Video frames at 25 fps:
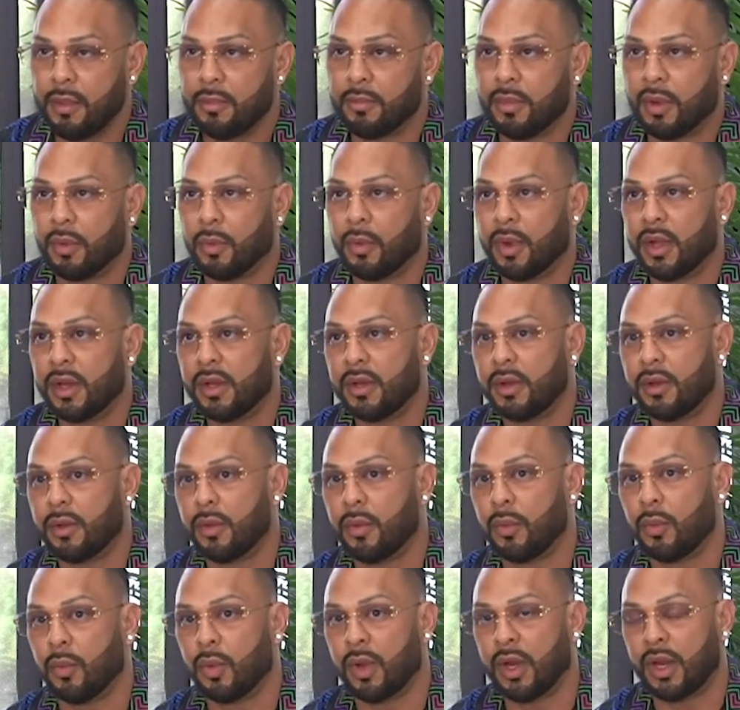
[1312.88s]
but what
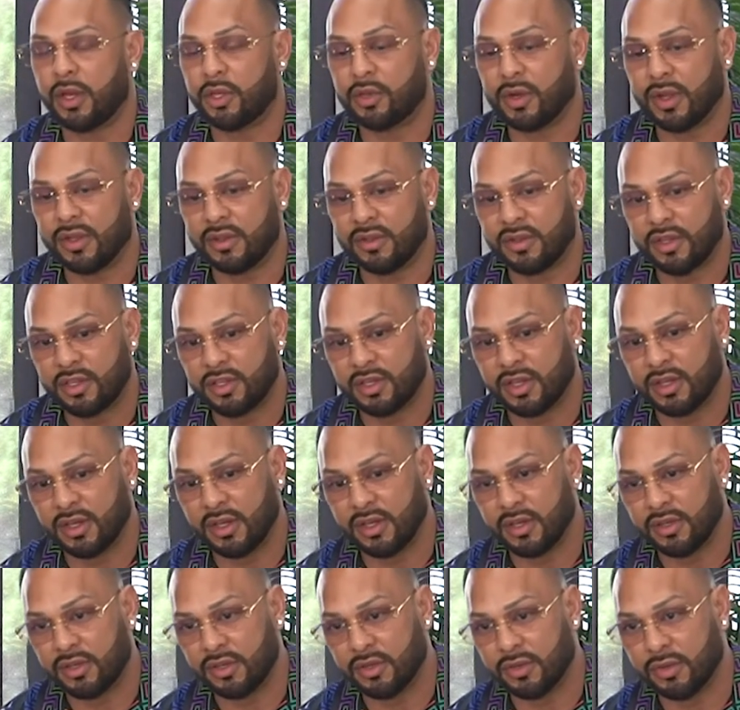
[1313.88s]
what I transitioned
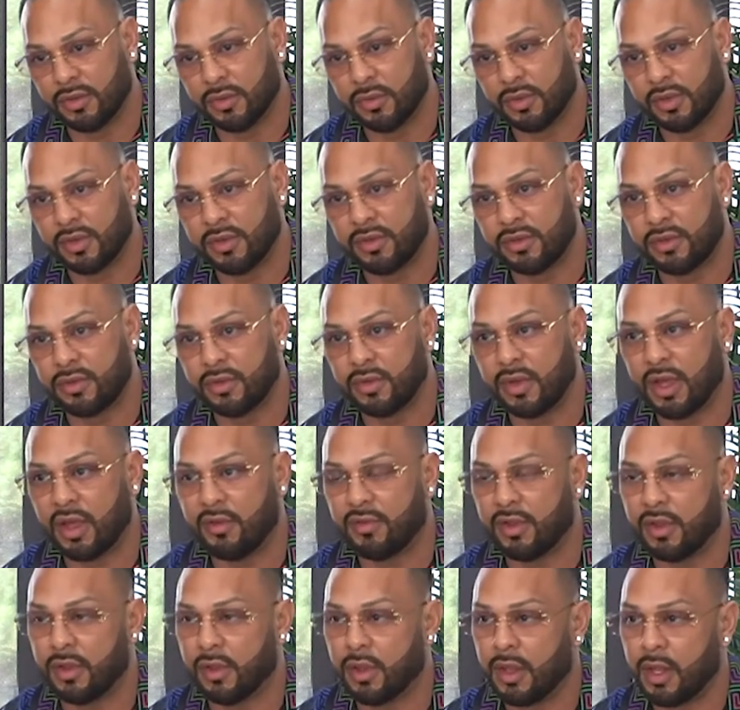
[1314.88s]
into was to
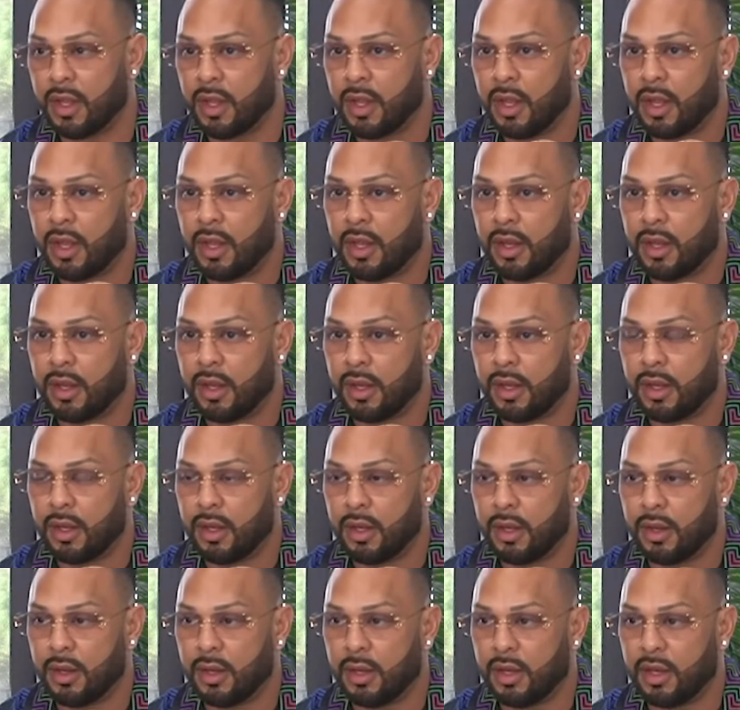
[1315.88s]
having
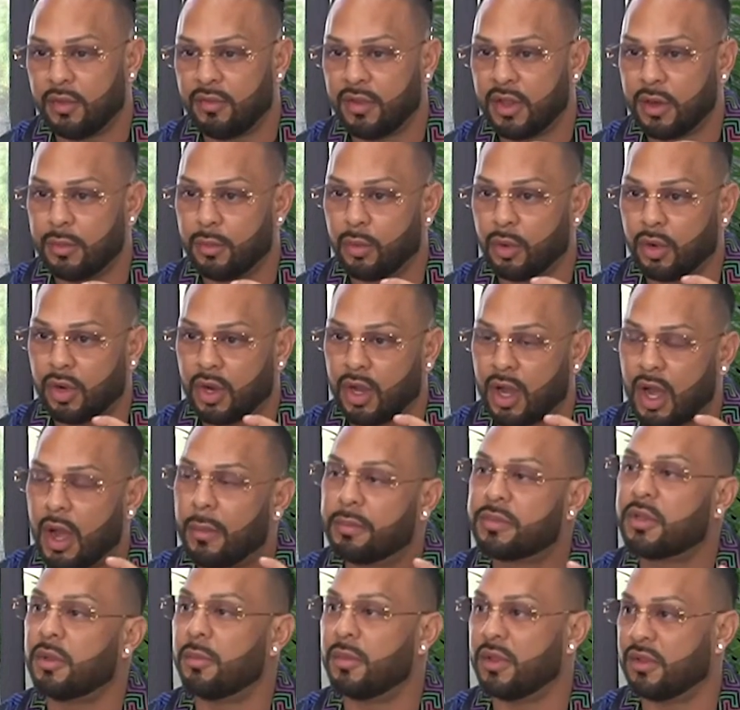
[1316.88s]
living in more
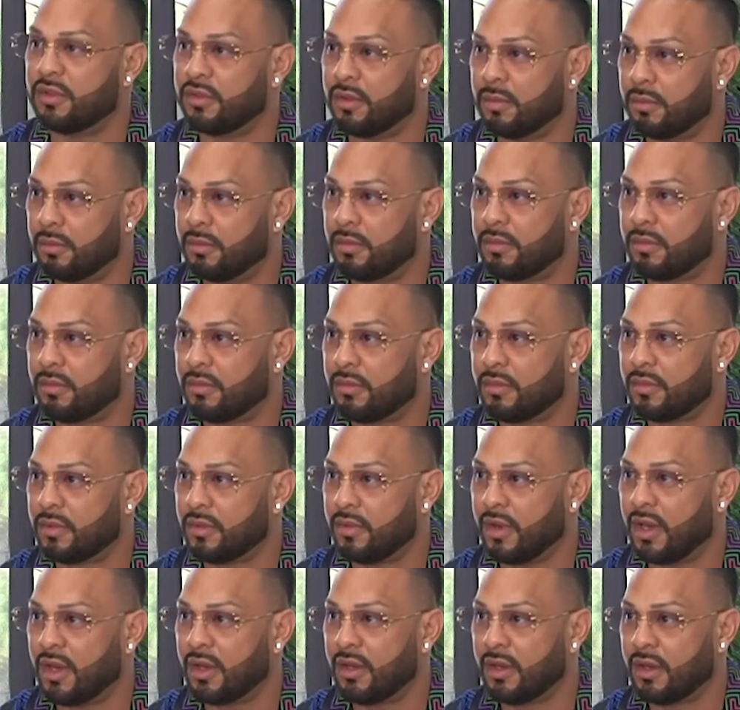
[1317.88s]
optimism
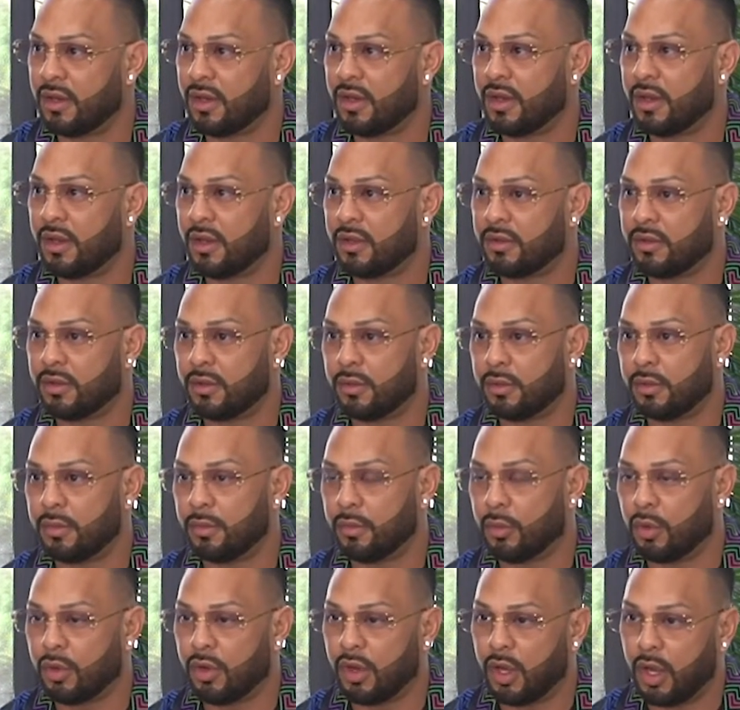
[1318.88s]
right? So
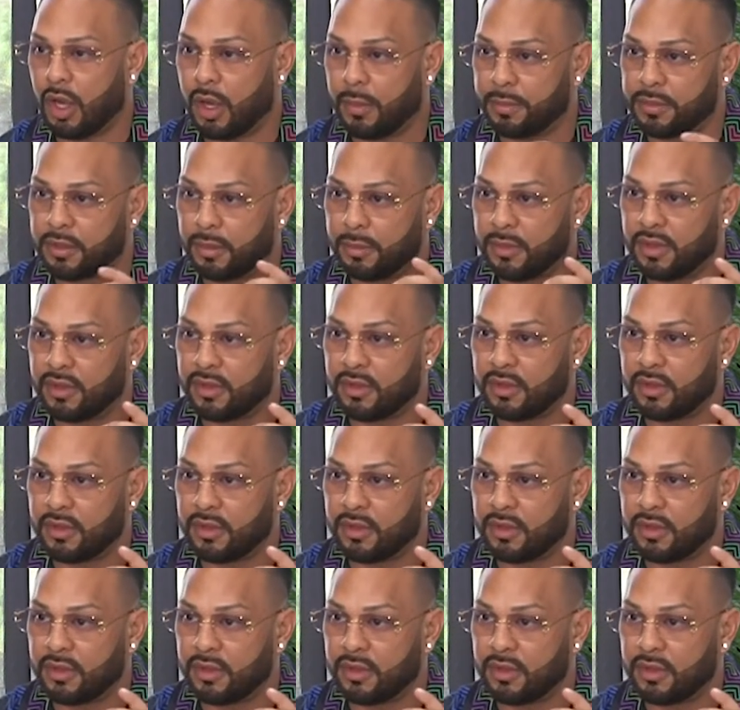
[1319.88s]
more optimi-